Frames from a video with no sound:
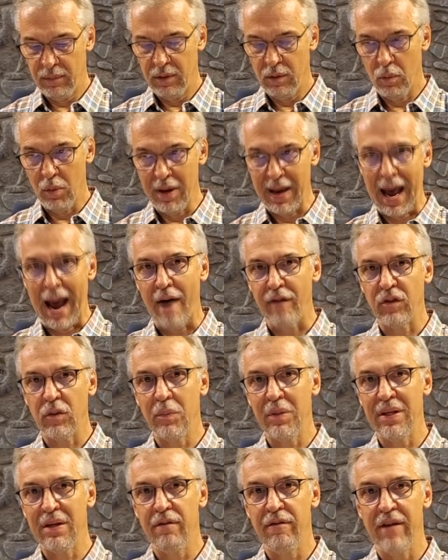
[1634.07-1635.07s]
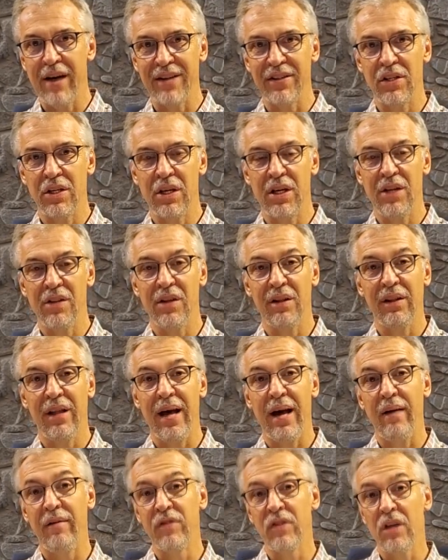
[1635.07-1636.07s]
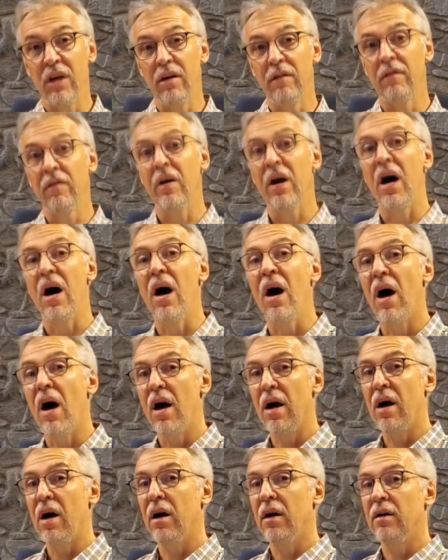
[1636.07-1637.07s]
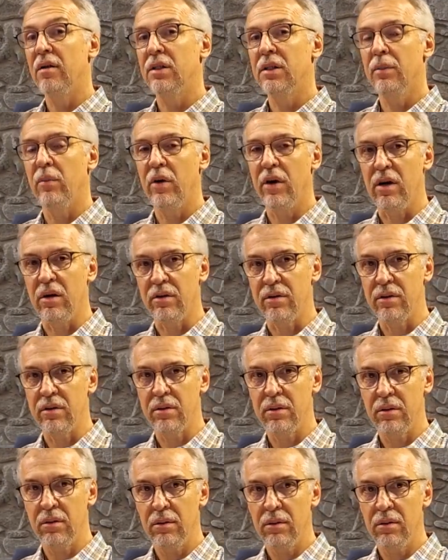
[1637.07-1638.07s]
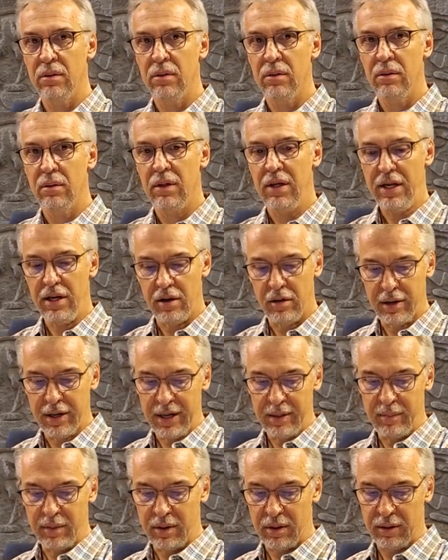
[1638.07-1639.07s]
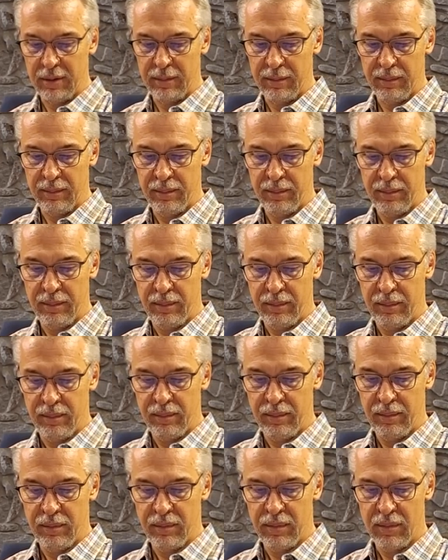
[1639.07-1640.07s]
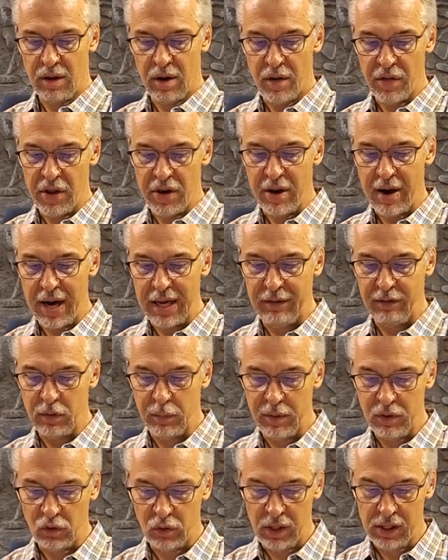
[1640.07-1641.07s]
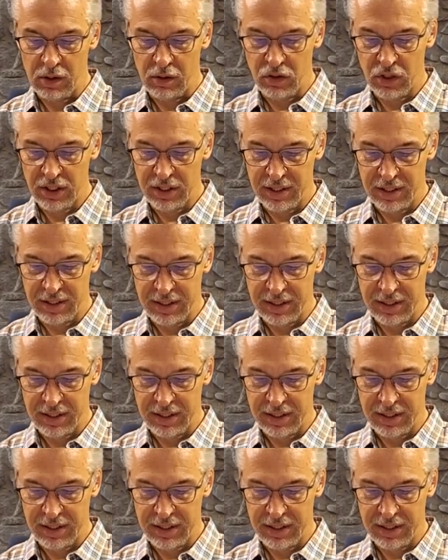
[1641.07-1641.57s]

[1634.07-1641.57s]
we have to be invested in the lives of someone else, in our neighbor. On the night of his betrayal, Jesus